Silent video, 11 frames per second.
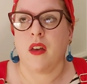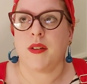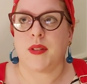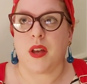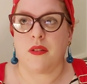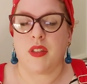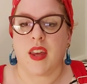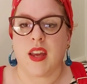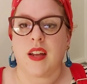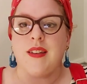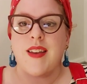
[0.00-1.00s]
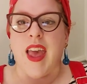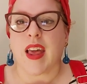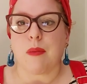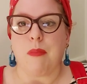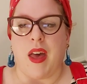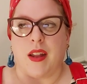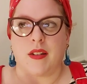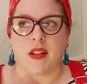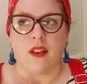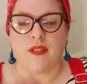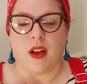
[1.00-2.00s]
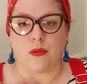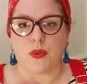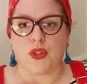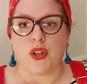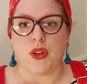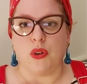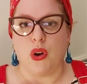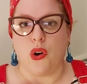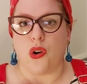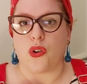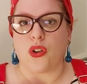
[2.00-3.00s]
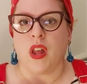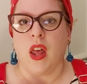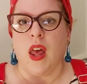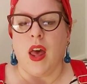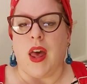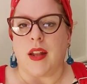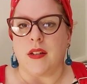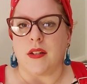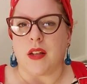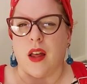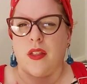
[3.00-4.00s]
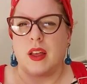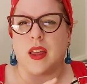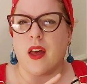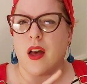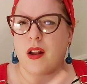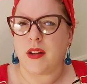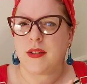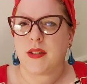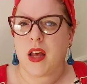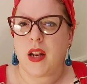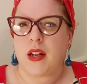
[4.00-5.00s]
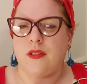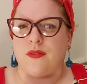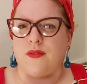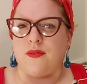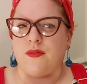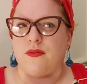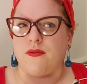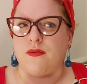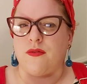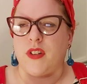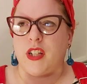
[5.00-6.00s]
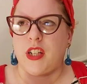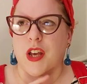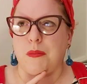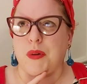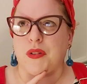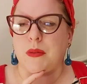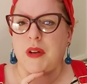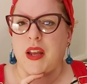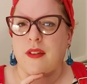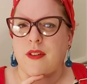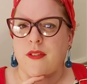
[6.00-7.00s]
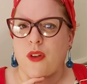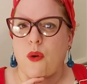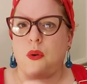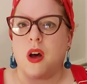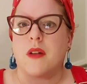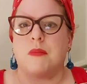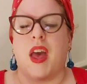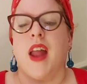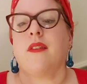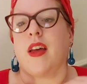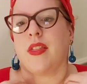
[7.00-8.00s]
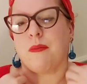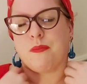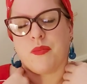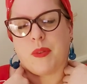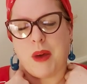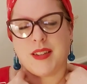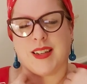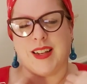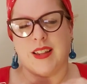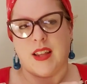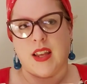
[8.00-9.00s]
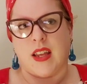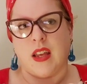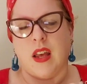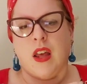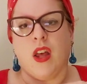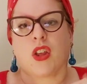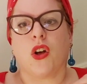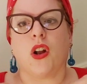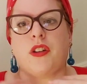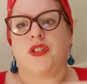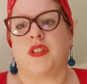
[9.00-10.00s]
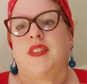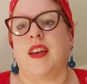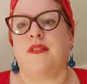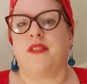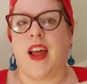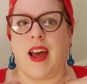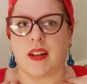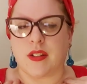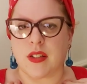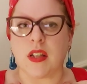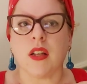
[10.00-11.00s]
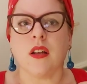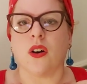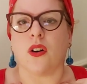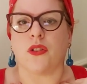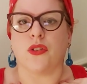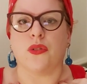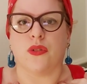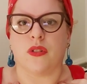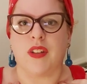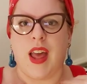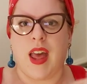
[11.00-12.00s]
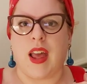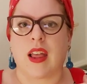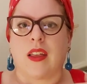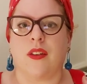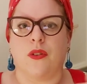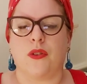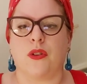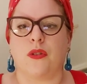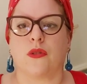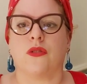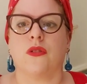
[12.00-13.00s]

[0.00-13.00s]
So the neck band I found was too long, and I think I'll insert a little video possibly if I've got one. But anyway, basically the collar should sit flat on your neck, on your